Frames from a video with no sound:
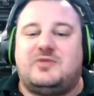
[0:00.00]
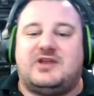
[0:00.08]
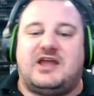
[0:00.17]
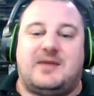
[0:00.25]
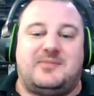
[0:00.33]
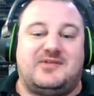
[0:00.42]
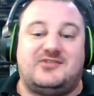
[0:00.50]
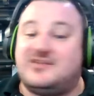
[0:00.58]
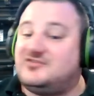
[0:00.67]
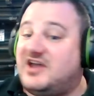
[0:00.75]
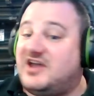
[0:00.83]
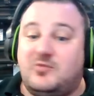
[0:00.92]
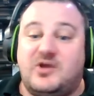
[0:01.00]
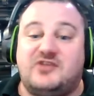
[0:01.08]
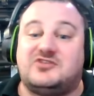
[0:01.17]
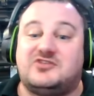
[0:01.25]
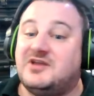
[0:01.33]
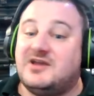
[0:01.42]
happens. That's time
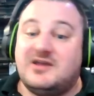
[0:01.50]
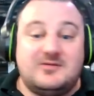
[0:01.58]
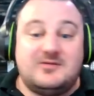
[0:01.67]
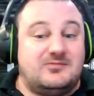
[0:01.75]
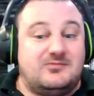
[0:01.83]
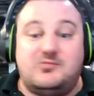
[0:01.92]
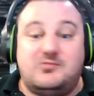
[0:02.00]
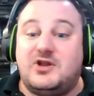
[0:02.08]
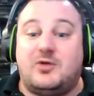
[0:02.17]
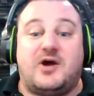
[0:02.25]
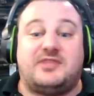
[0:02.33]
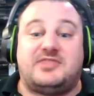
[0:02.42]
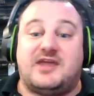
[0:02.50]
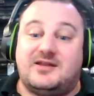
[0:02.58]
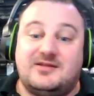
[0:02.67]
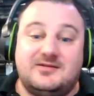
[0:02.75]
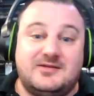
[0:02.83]
wasted. It's so much that. time